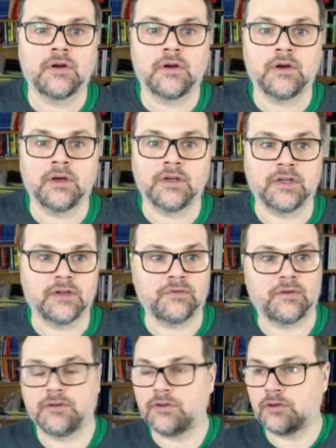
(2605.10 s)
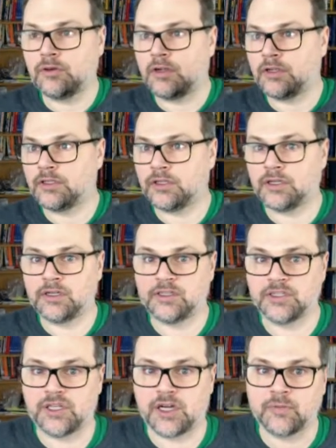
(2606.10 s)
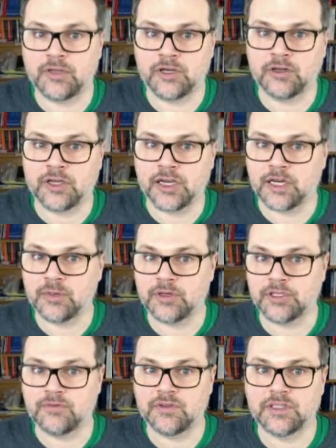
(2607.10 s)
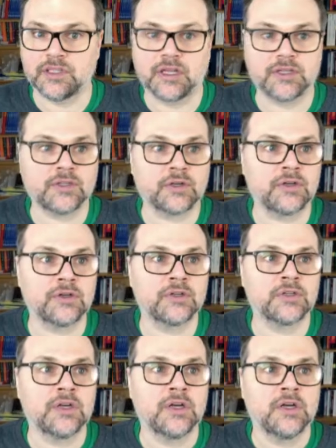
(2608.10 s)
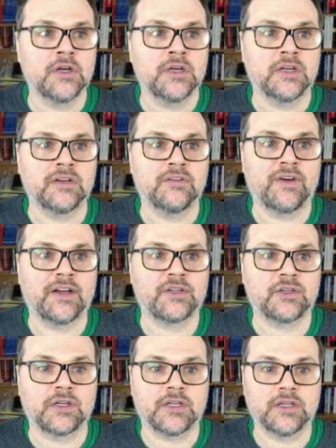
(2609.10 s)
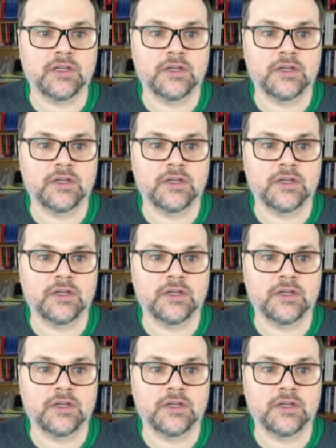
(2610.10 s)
And then if I did a little jump here, you're getting a bunch of these clusters, and eventually